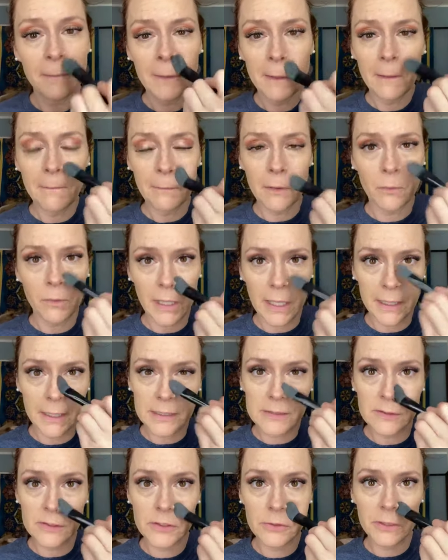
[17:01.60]
But when I get
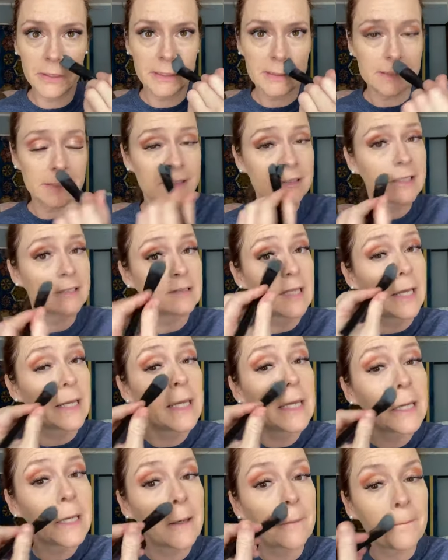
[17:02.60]
to doing this at 6
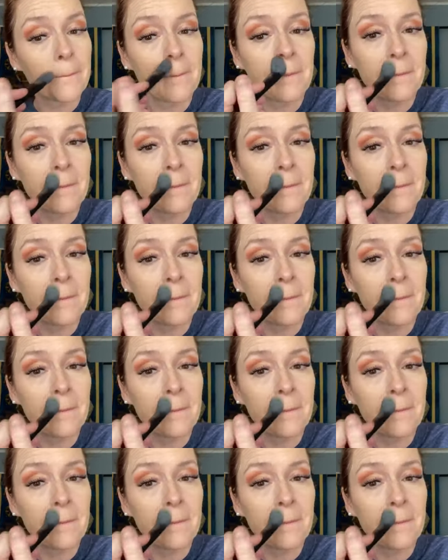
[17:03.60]
a.m.,